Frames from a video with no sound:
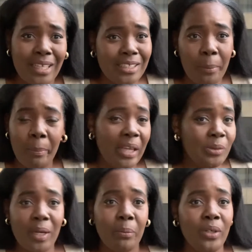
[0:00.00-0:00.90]
That's the best
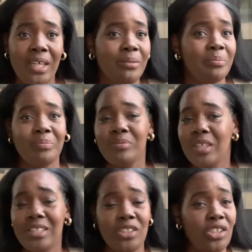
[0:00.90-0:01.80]
way I can put it.
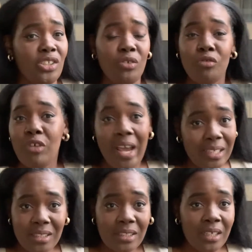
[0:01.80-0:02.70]
It's just to
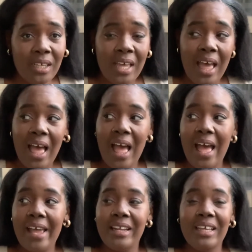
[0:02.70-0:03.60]
rest.
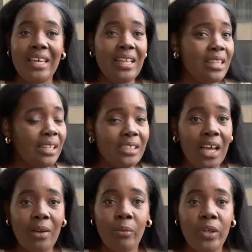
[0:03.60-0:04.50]
And in that
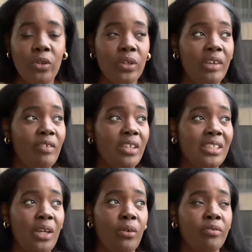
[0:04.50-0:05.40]
time where you're giving
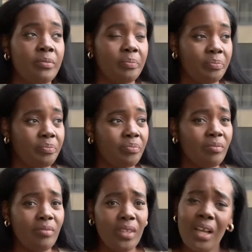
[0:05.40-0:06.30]
yourself
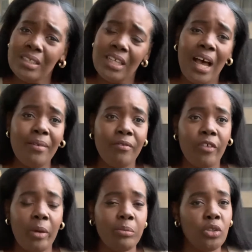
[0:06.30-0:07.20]
a time
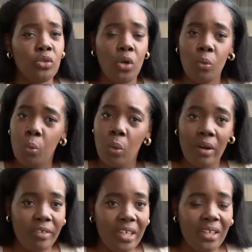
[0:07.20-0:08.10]
frame to not
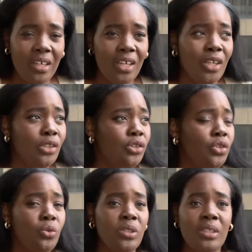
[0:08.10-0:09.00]
worry,
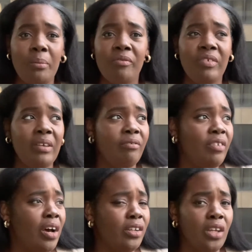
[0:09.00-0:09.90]
do something
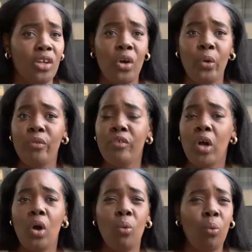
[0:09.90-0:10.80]
fun. Go for
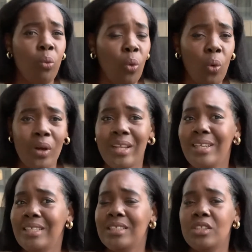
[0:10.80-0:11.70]
a walk.
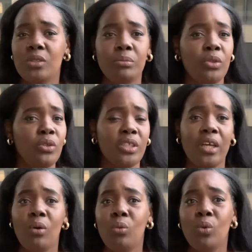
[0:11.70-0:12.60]
Listen to music.
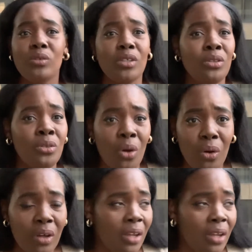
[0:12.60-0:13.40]
Walk the dog.